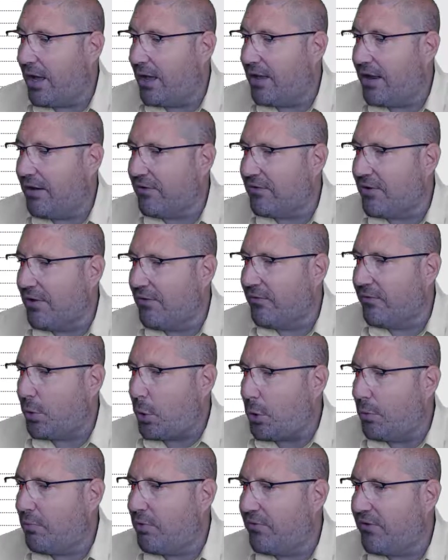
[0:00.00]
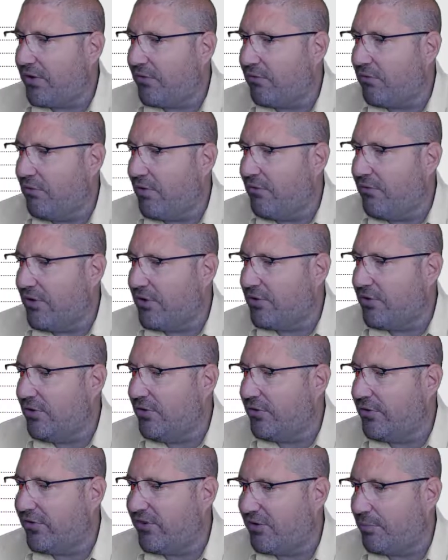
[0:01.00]
It's gone through a number of different
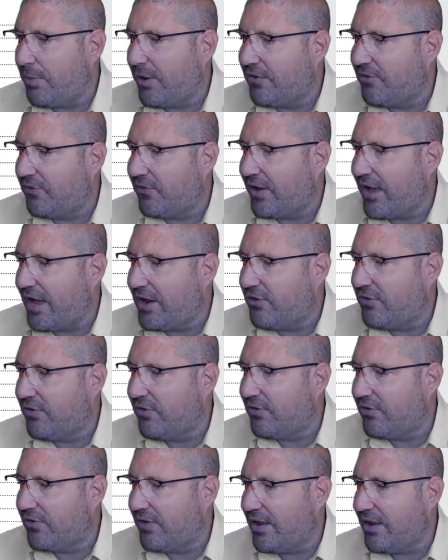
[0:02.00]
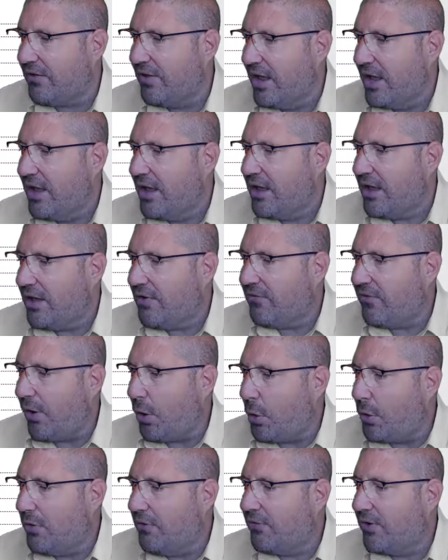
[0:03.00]
revisions as the specifications have
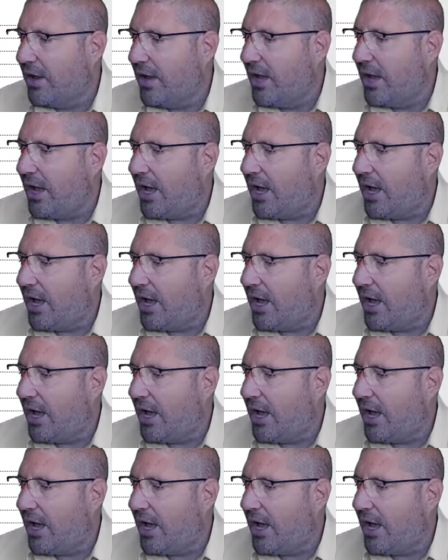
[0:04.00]
evolved,